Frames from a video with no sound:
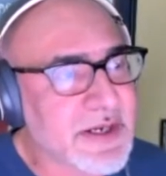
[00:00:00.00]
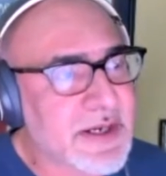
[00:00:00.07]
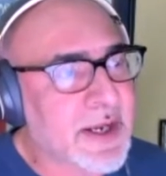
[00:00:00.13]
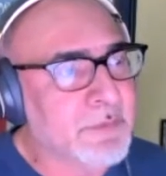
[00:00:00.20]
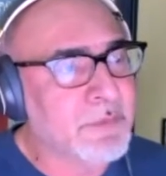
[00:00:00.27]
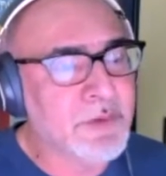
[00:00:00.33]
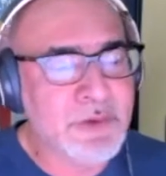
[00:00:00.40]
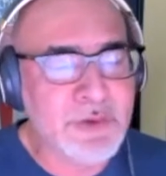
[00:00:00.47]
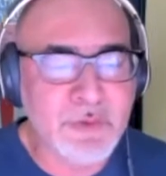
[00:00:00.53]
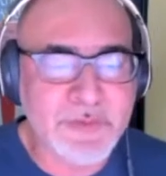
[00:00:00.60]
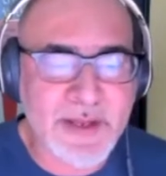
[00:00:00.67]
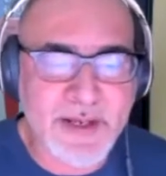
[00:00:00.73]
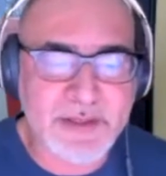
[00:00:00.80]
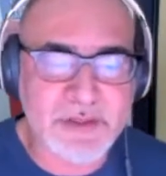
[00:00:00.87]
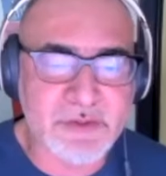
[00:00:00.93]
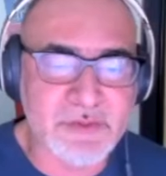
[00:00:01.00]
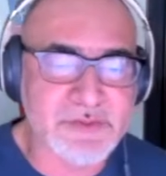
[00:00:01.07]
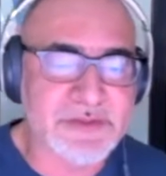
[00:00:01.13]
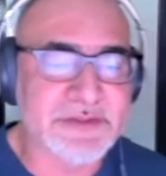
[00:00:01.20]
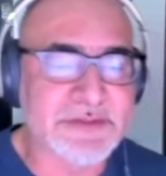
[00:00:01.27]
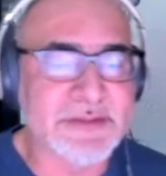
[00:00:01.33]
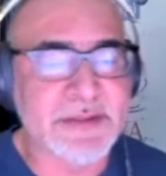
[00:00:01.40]
And we'll do that
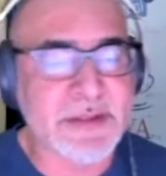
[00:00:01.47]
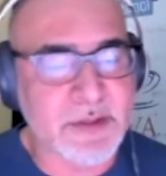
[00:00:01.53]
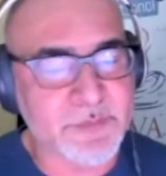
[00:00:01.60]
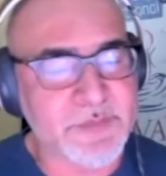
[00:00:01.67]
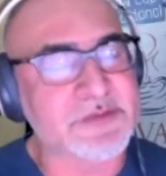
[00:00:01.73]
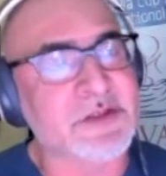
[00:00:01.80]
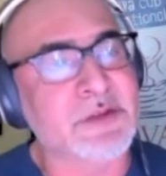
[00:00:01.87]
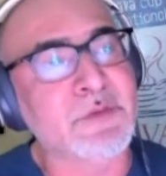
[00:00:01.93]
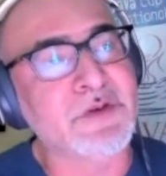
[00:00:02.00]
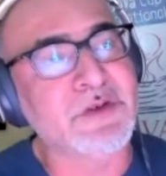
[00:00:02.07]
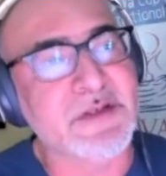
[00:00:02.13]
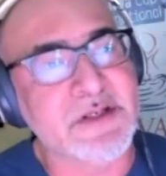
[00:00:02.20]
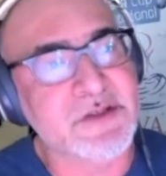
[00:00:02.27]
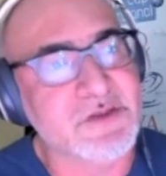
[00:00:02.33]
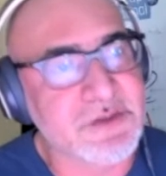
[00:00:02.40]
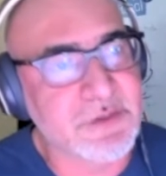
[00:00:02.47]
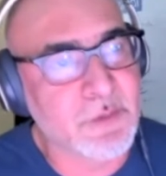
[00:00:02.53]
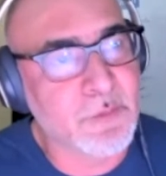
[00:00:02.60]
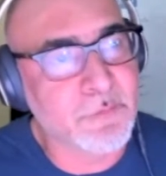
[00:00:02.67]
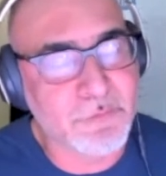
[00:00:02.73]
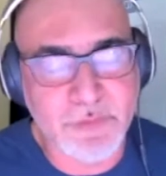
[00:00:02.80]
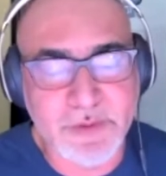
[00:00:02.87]
using the Databricks Community Edition.
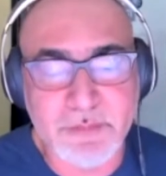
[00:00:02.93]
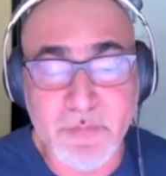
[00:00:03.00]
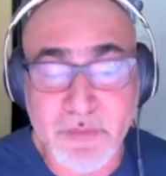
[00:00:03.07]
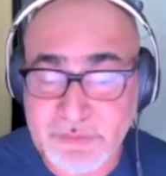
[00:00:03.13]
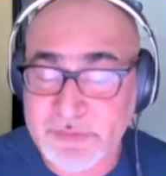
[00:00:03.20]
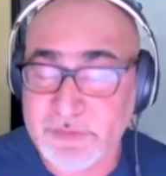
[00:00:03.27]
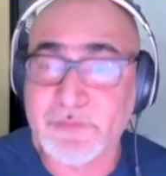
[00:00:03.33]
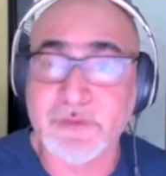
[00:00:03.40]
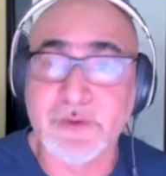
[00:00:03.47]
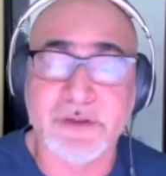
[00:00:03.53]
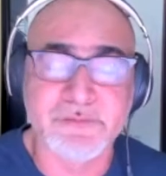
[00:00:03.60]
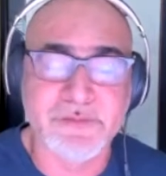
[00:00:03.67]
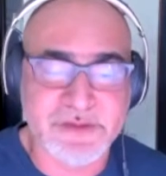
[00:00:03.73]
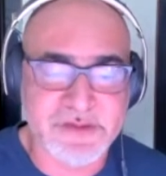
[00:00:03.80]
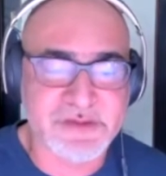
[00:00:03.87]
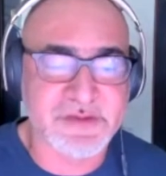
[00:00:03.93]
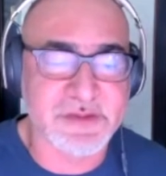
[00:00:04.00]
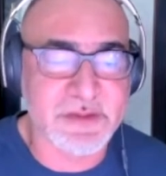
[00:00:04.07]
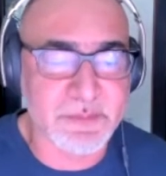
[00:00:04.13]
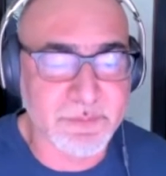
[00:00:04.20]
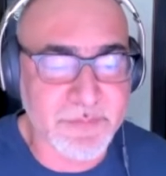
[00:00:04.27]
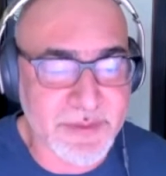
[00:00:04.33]
Hopefully, most of you have
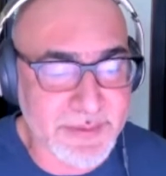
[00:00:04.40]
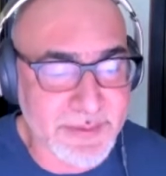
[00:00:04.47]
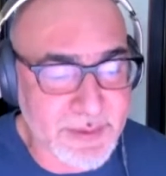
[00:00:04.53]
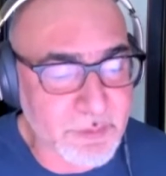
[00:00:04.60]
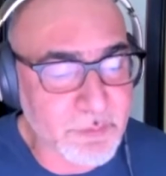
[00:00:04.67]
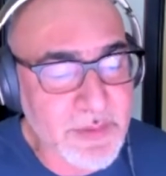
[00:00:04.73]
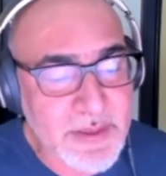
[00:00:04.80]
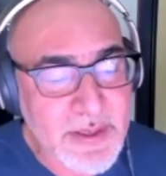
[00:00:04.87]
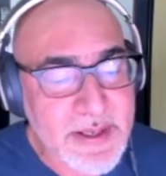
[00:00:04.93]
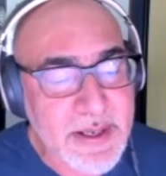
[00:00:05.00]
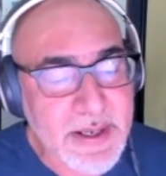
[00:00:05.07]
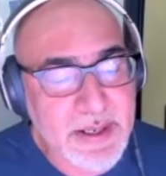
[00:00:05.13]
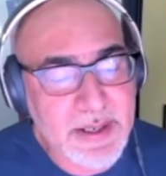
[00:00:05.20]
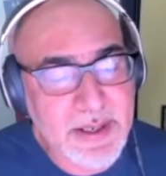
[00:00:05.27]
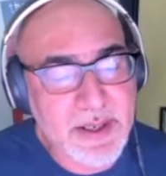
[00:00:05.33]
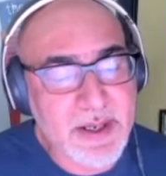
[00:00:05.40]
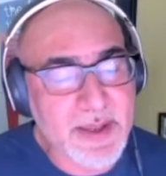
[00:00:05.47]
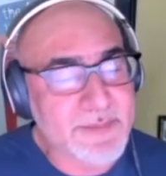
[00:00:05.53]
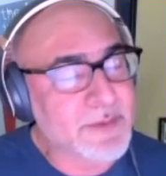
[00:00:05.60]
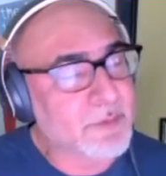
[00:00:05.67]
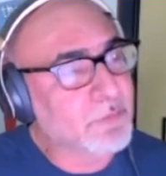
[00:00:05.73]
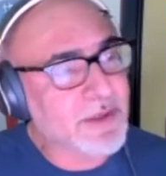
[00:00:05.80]
registered it by now.
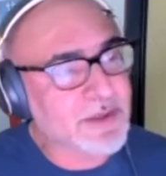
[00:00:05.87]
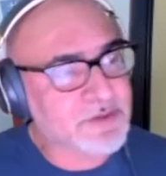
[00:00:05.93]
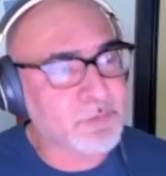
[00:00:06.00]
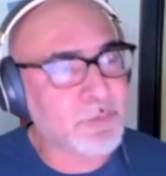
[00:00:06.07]
And then we'll explore